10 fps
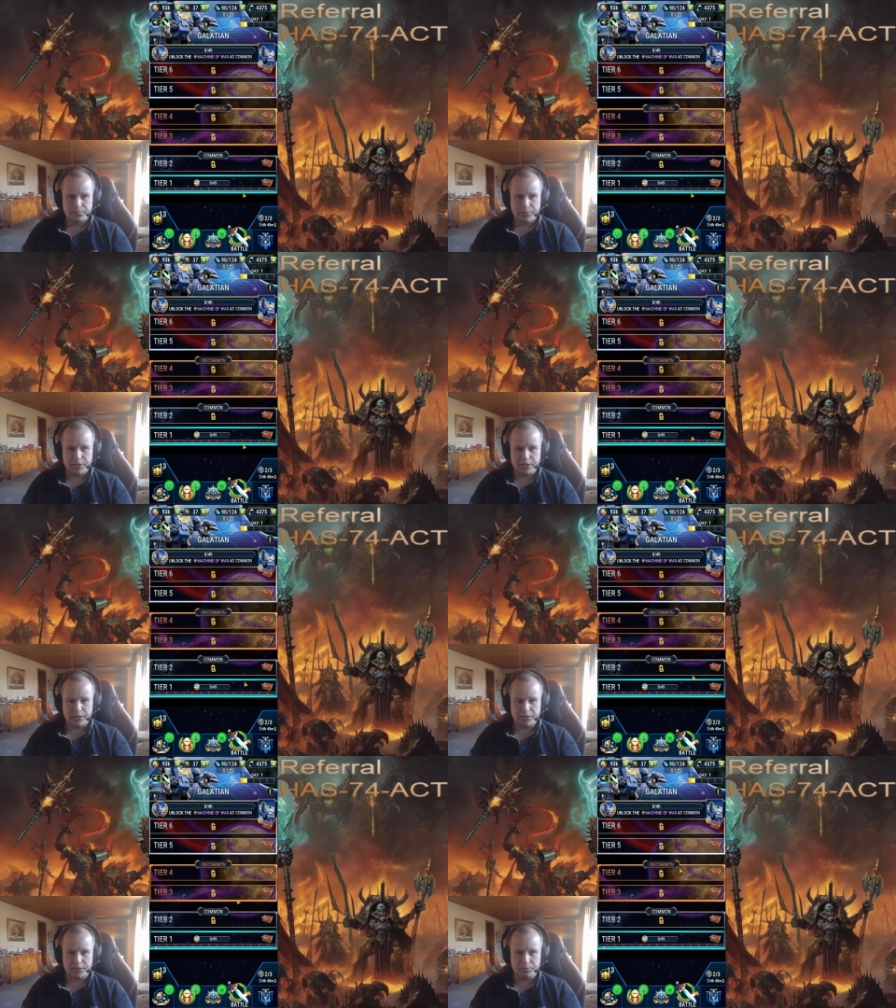
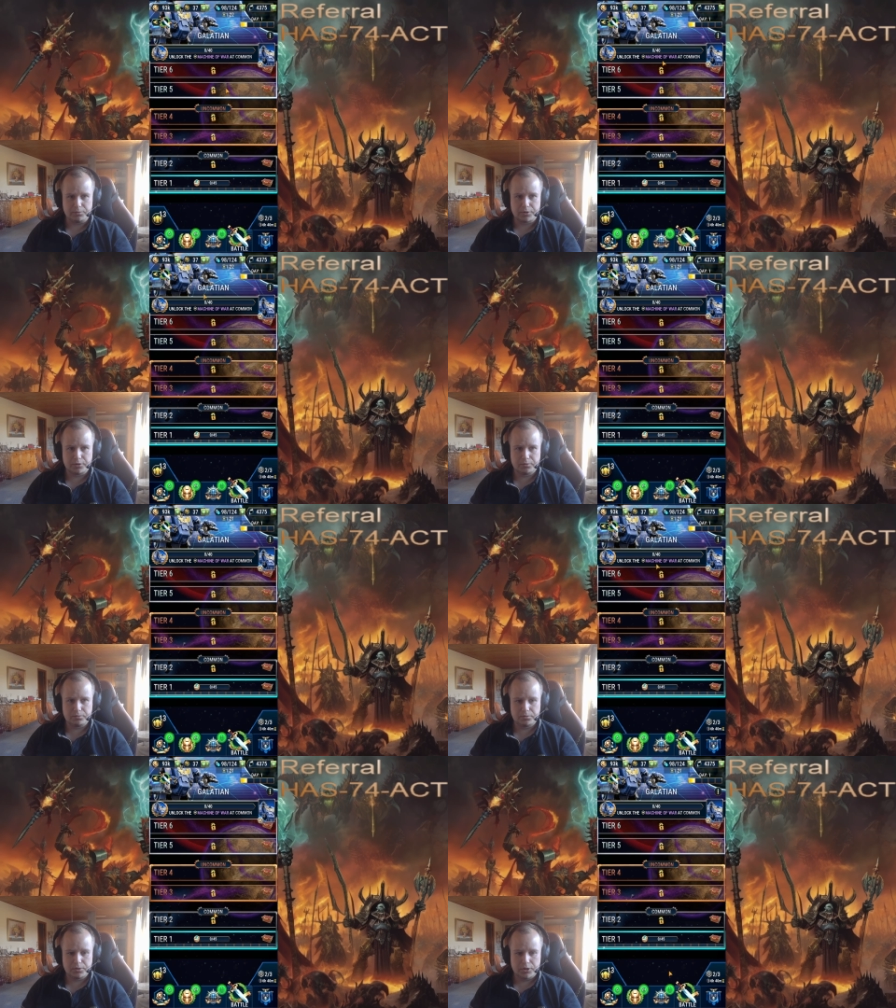And here we go.
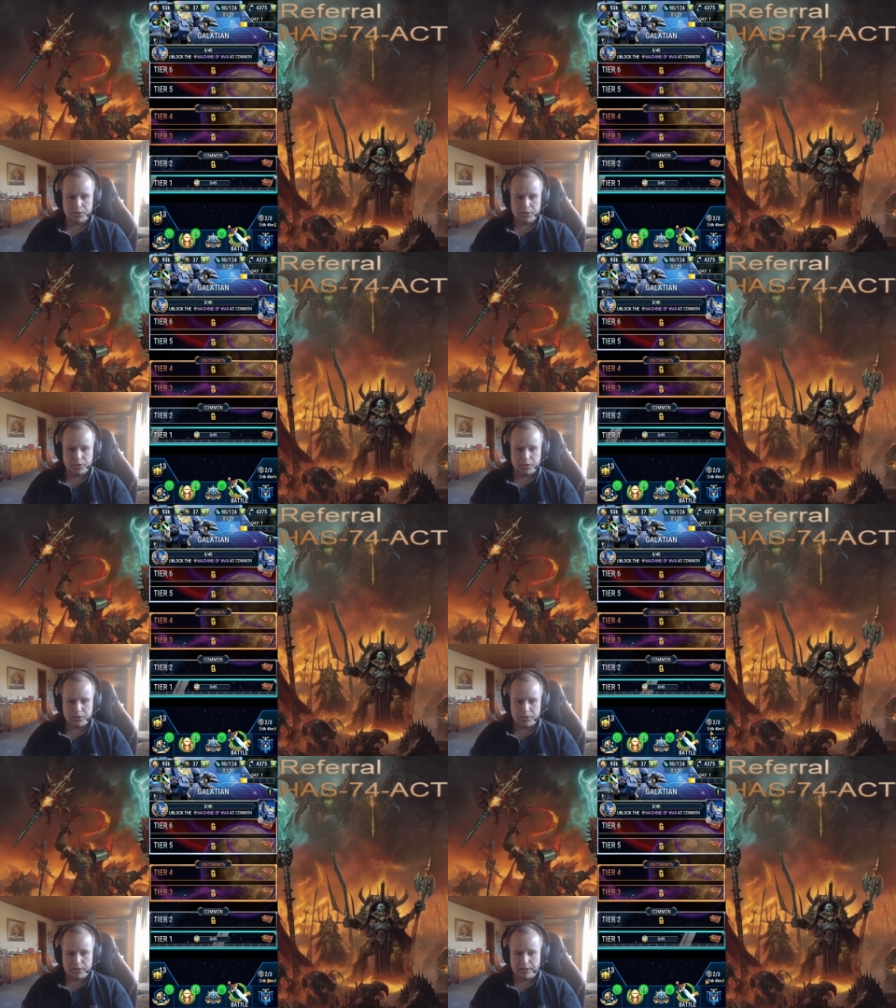
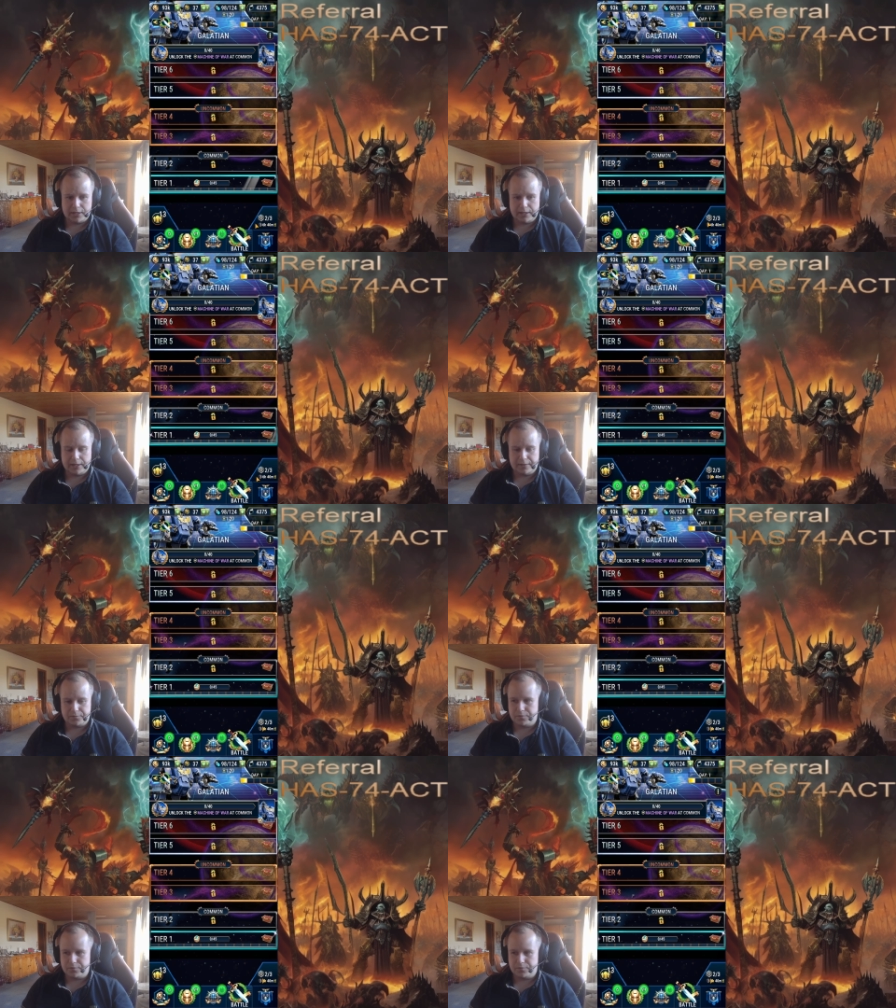And I have